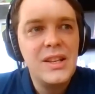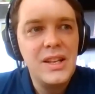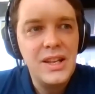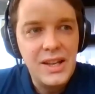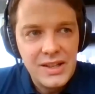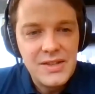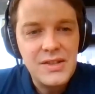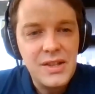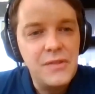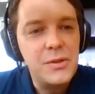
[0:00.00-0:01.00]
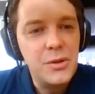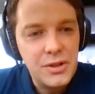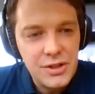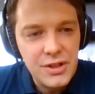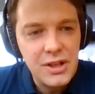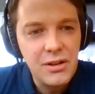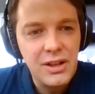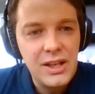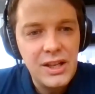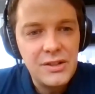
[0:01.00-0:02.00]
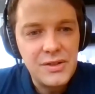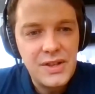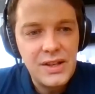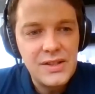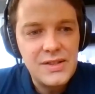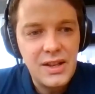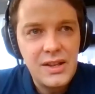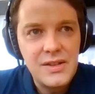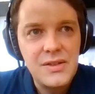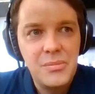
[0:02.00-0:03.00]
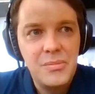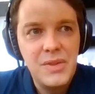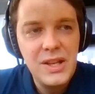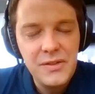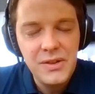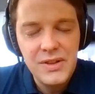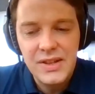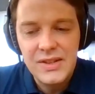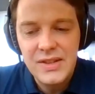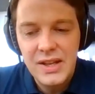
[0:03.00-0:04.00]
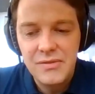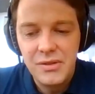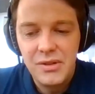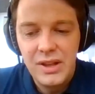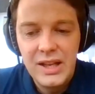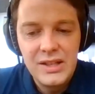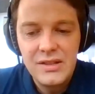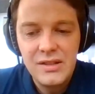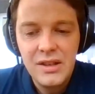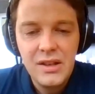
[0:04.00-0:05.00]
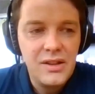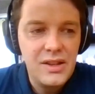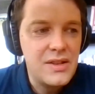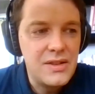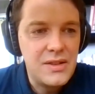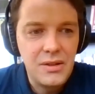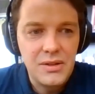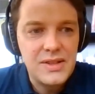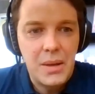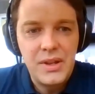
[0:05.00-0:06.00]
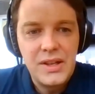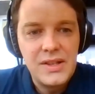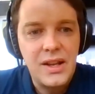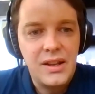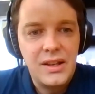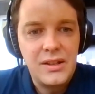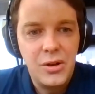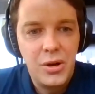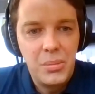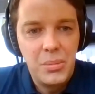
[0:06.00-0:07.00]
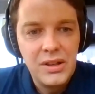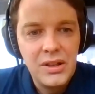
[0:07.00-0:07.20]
It is, if you're genuinely interested in science. So if you're successful, and this is not something entirely uncommon.